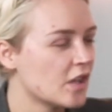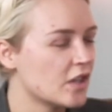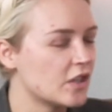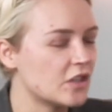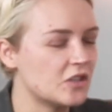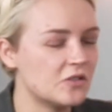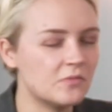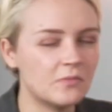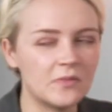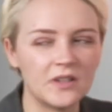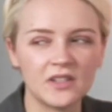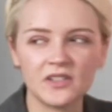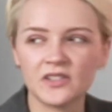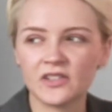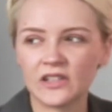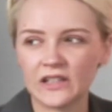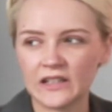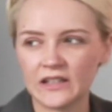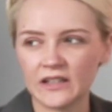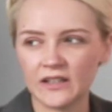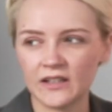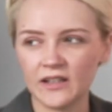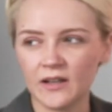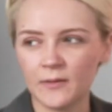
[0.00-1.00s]
You
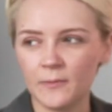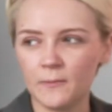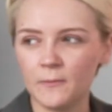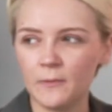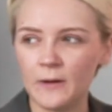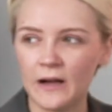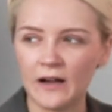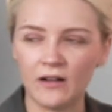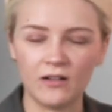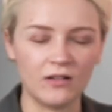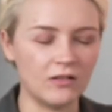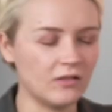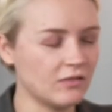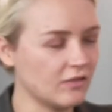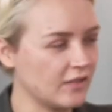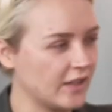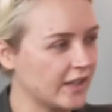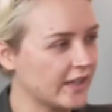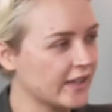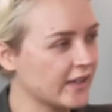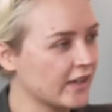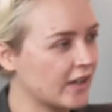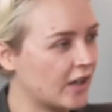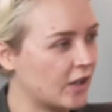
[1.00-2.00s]
mentioned about
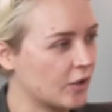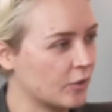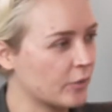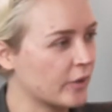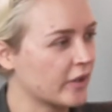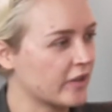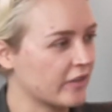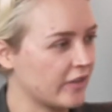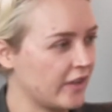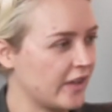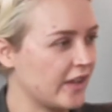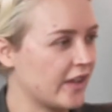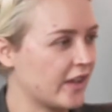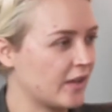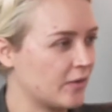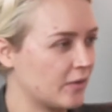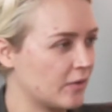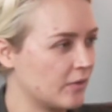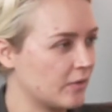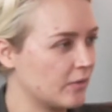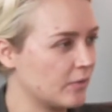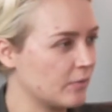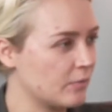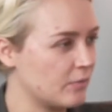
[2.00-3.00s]
like how quickly it
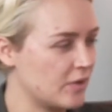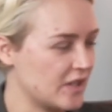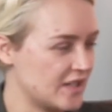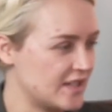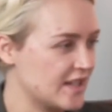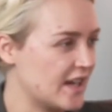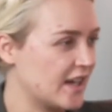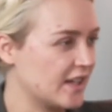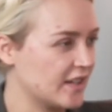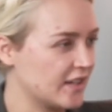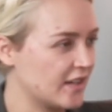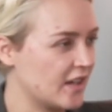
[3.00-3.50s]
can be done,